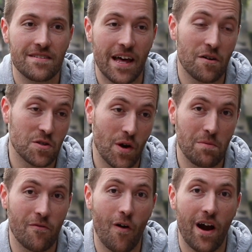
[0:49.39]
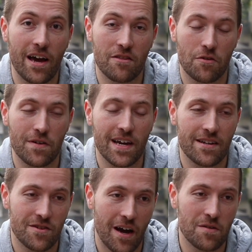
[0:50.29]
That was right before
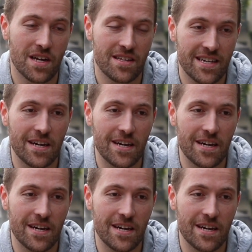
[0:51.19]
iN3. I was on the